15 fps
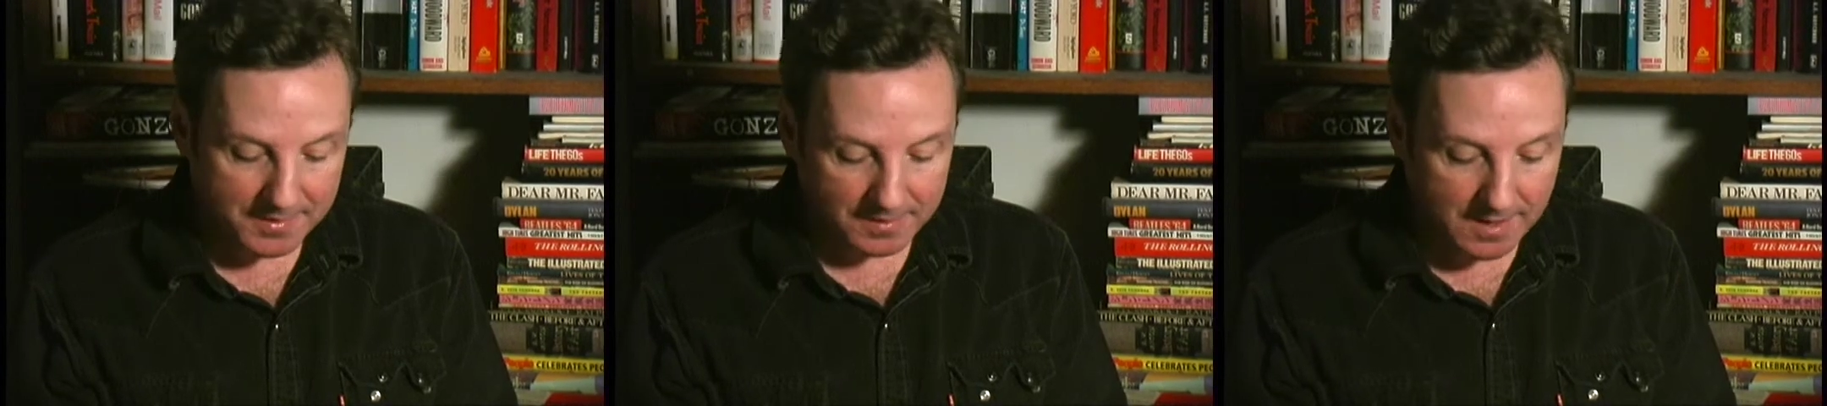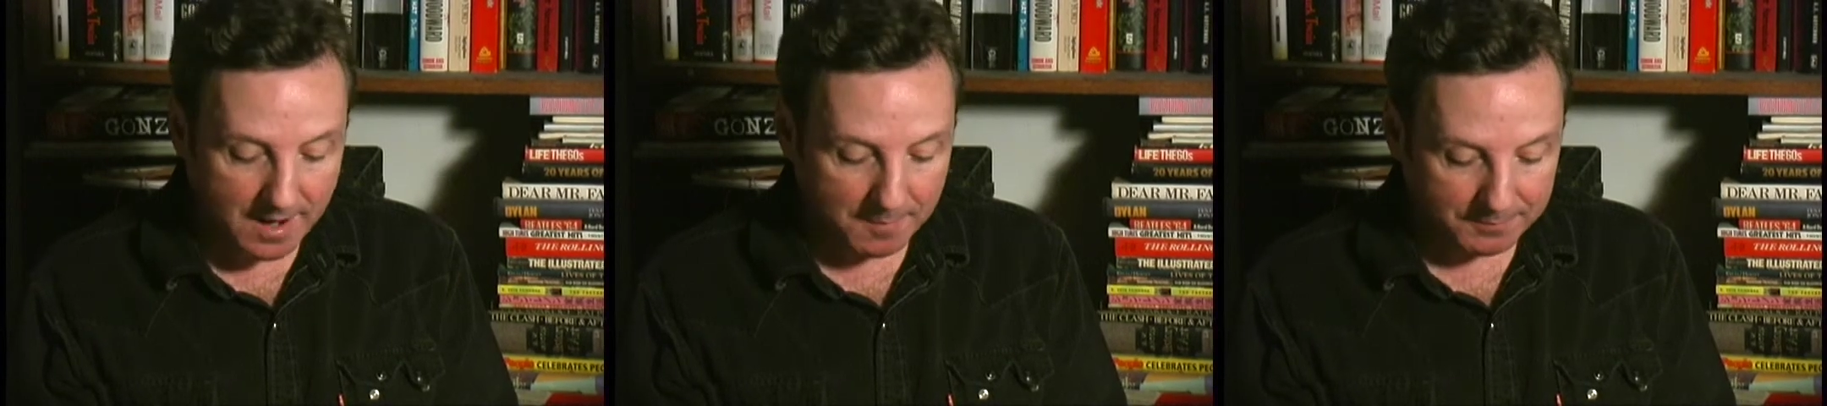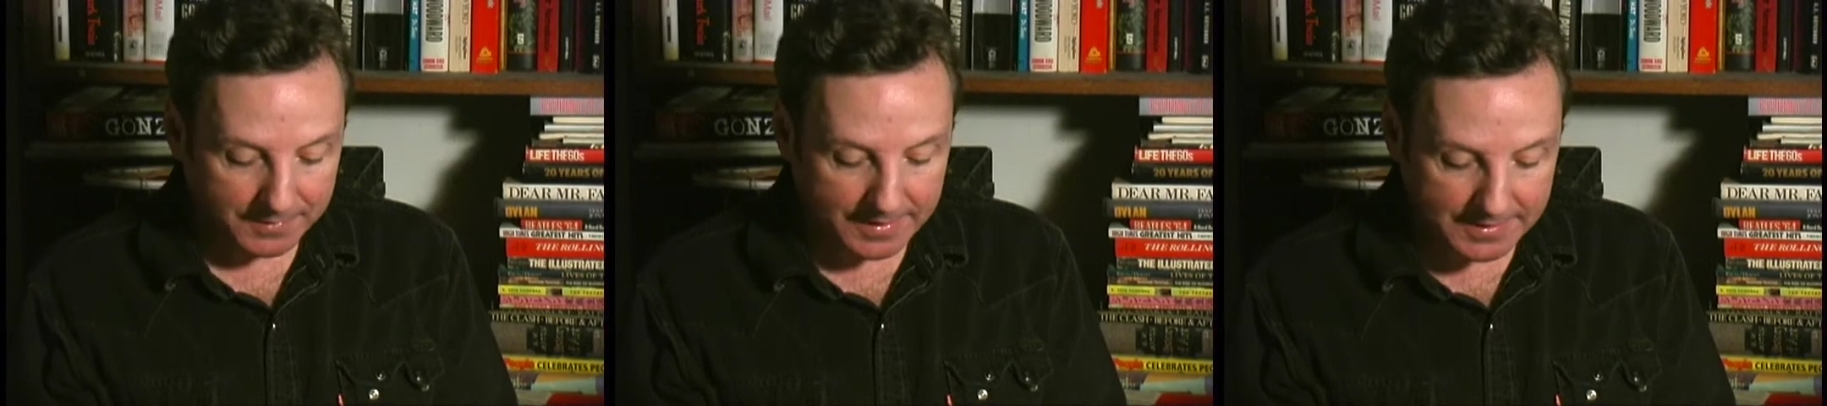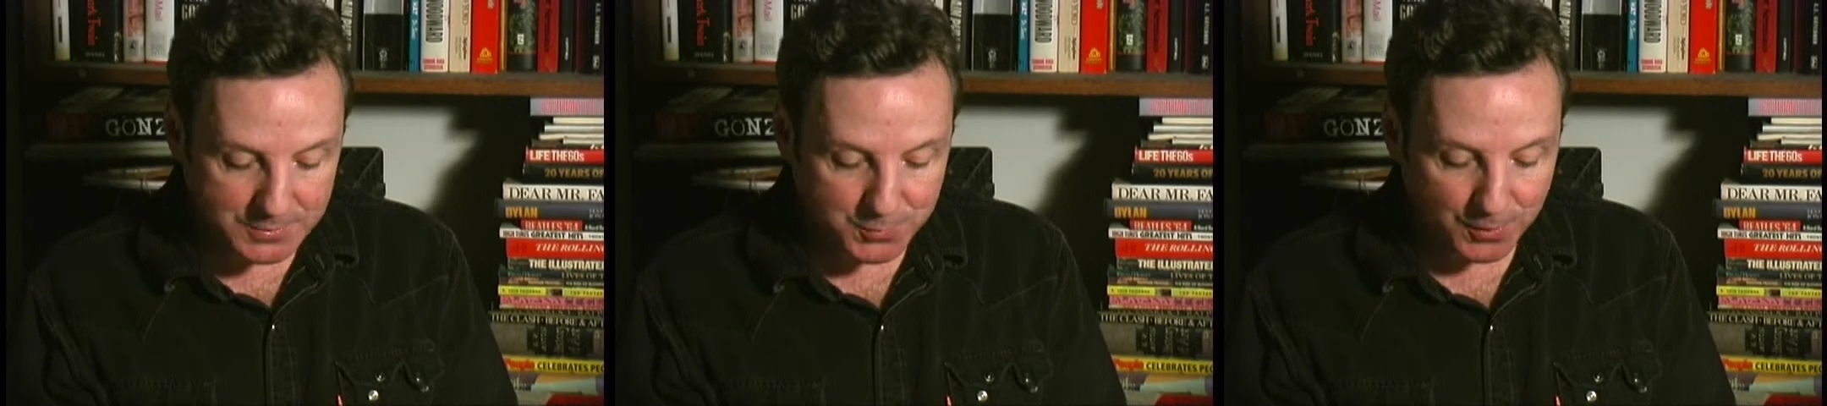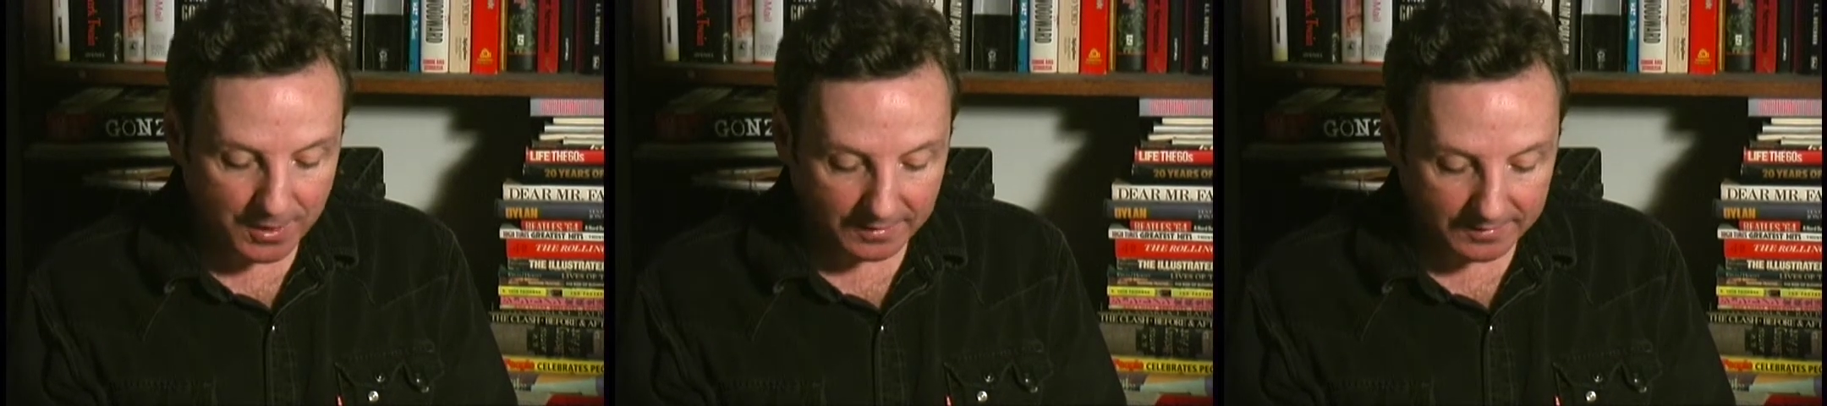complex
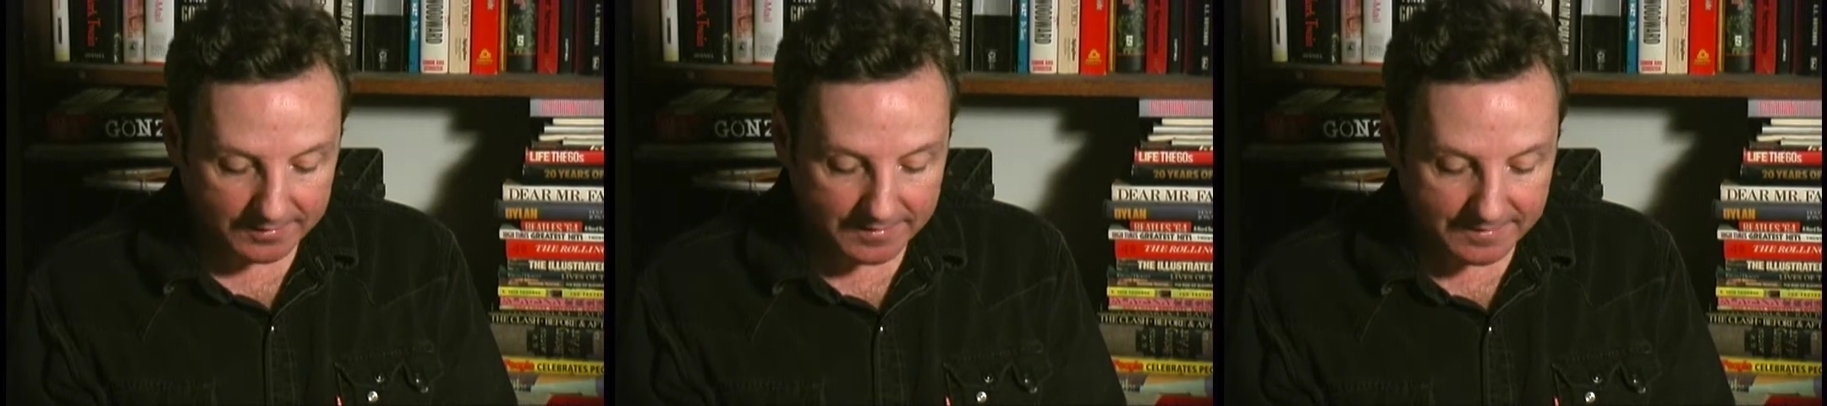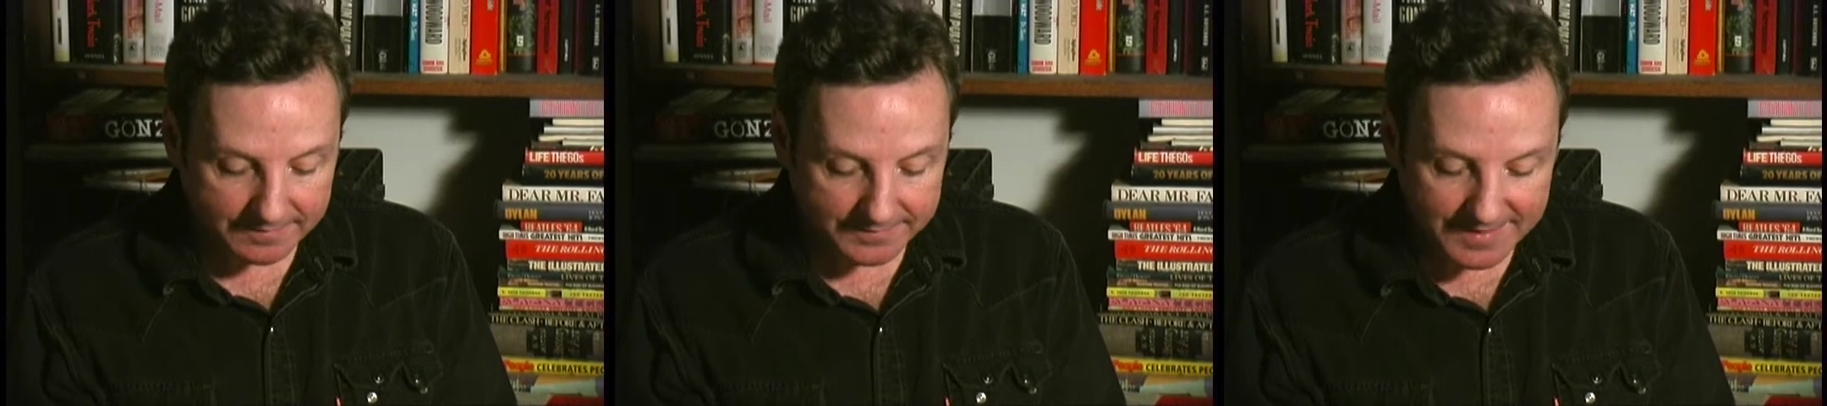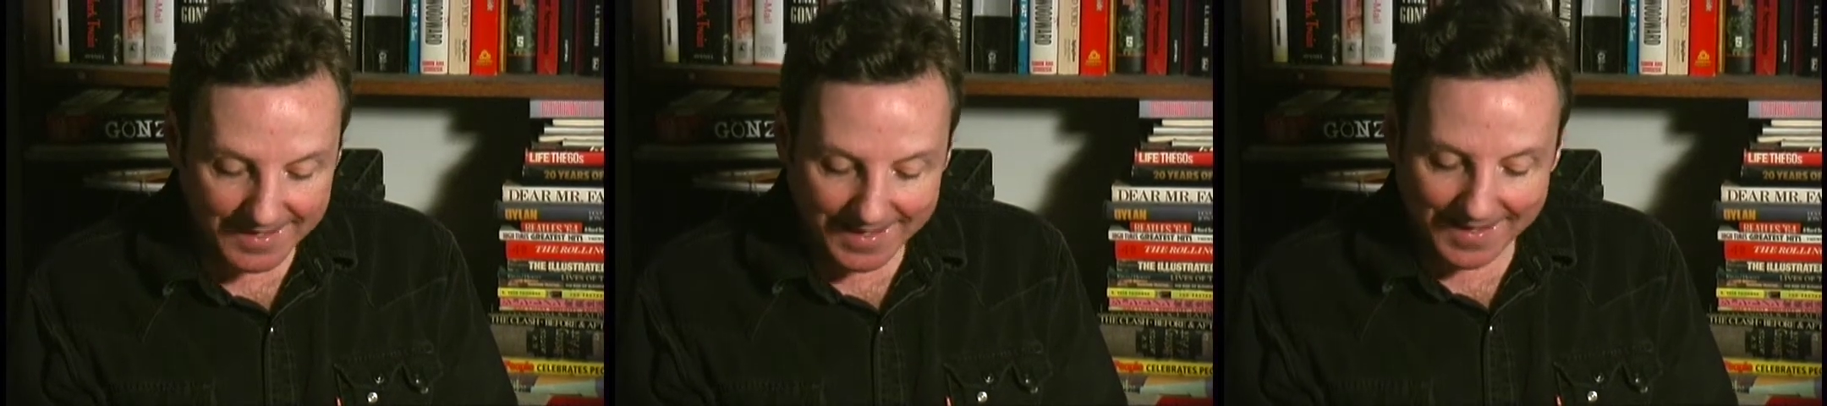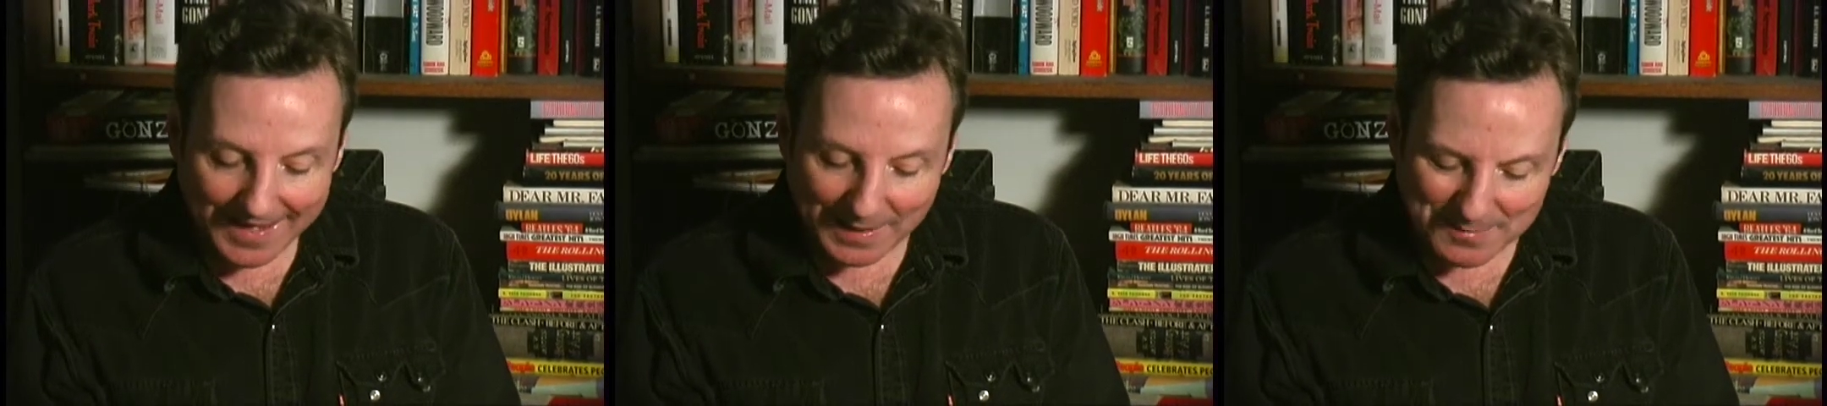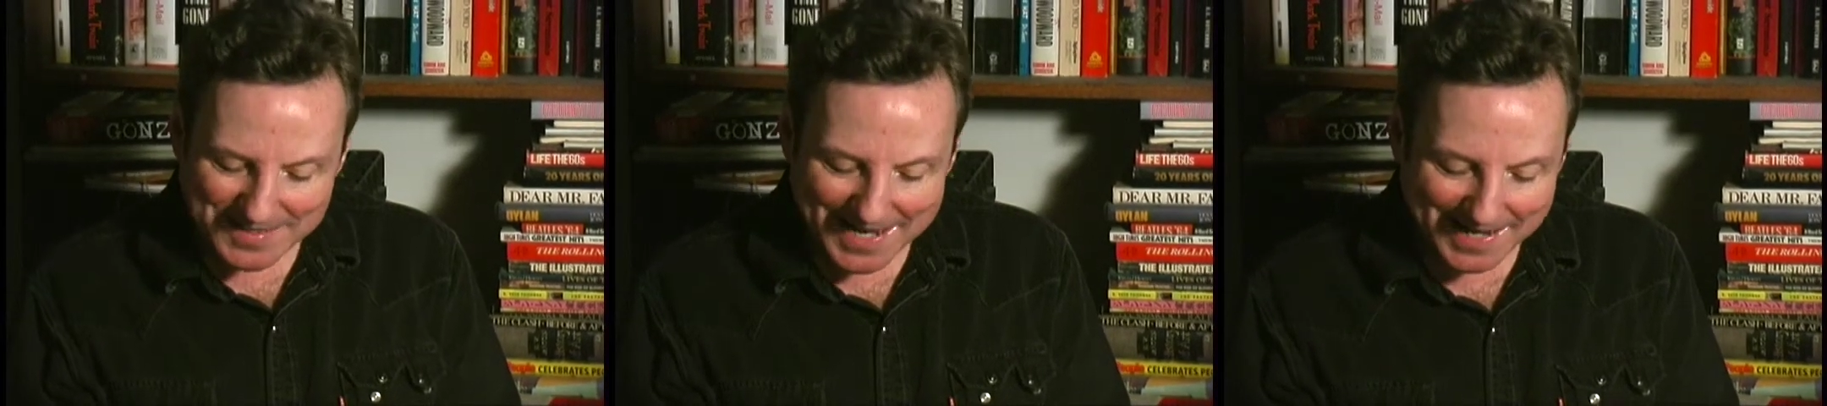where I lived, and it
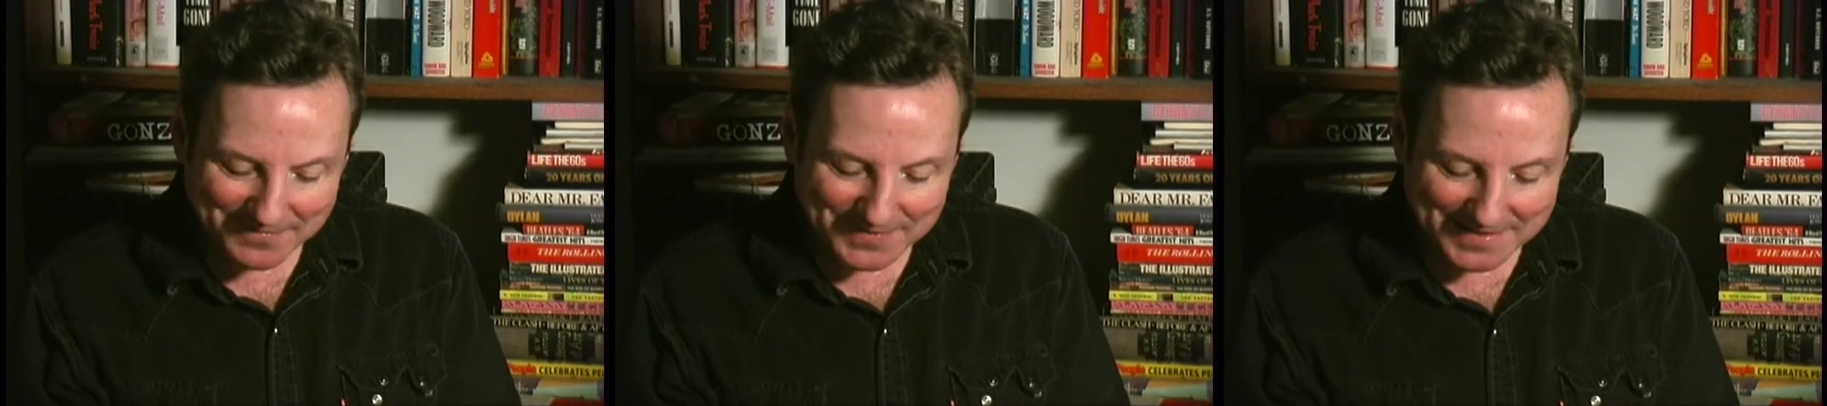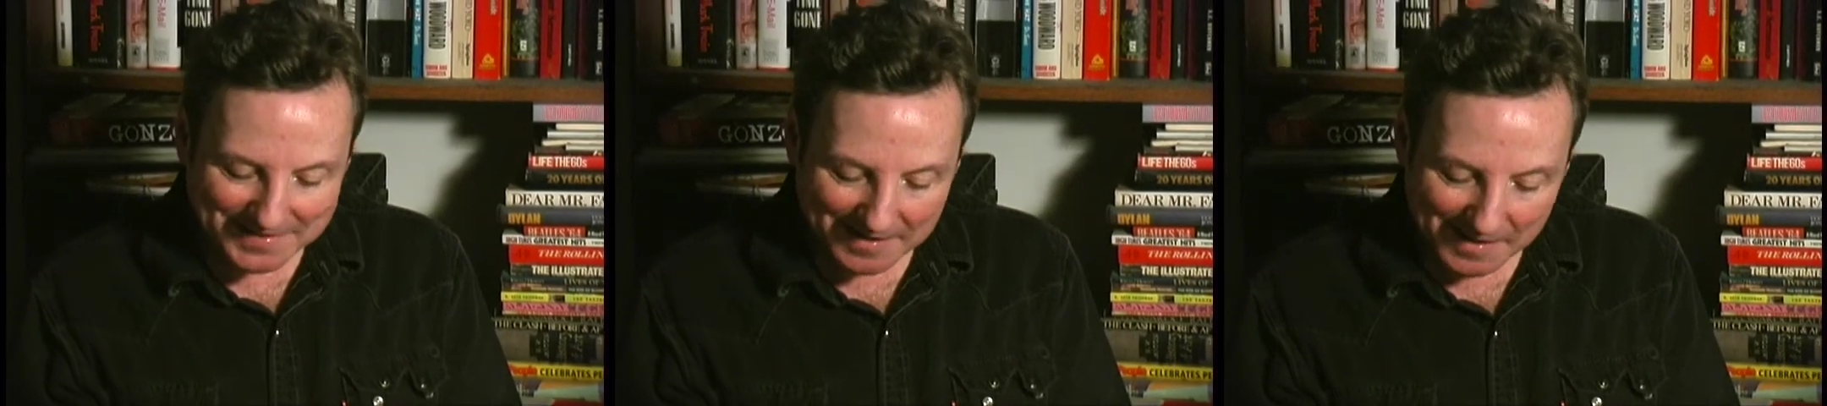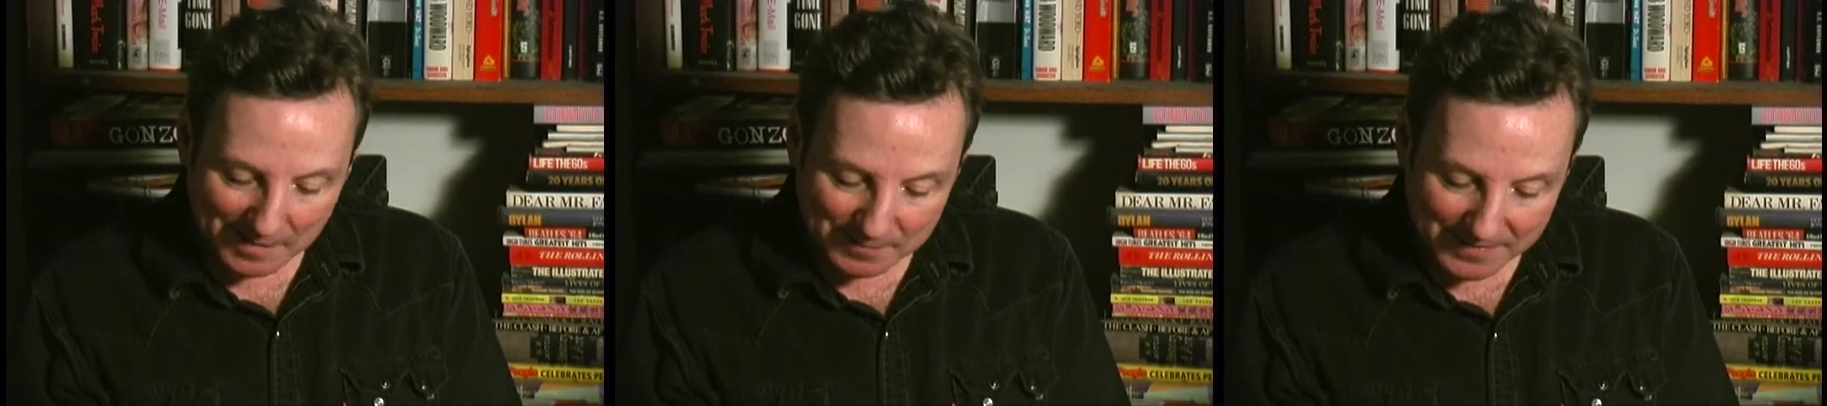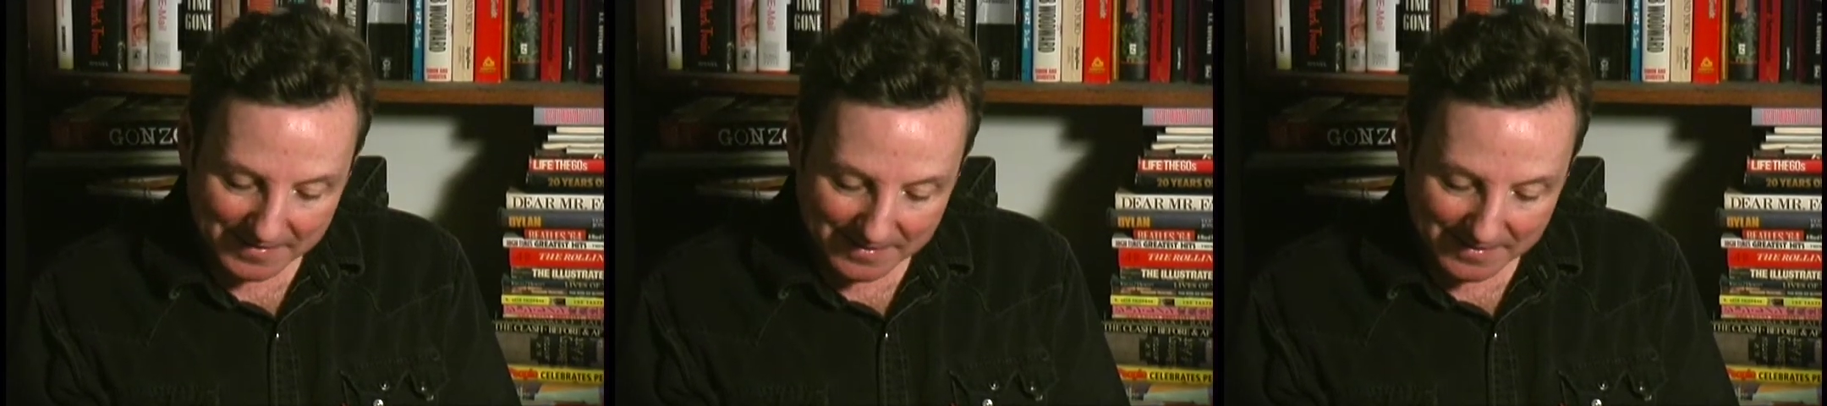was kind of a dump.